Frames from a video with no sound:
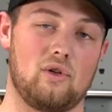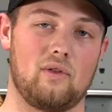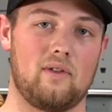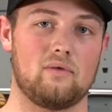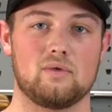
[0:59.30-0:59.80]
know,
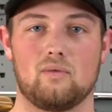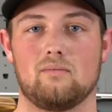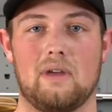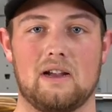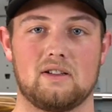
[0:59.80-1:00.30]
if it was
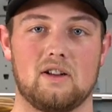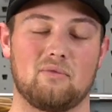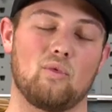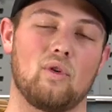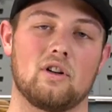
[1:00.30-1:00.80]
magazine
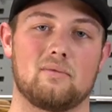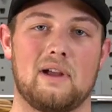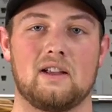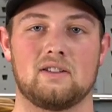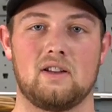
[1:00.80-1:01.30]
number one or
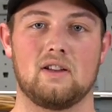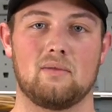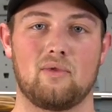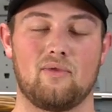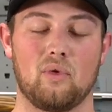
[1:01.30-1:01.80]
magazine
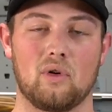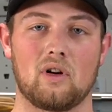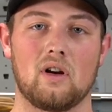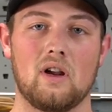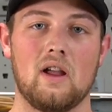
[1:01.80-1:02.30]
number
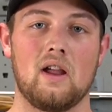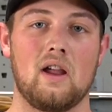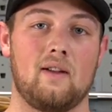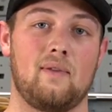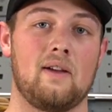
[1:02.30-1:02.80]
four.
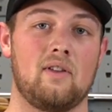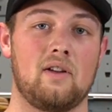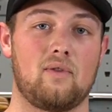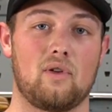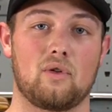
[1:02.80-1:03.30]
And if you have
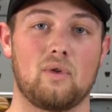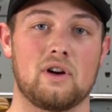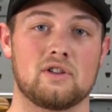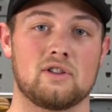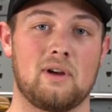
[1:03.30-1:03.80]
any further
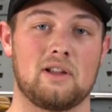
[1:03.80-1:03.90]
questions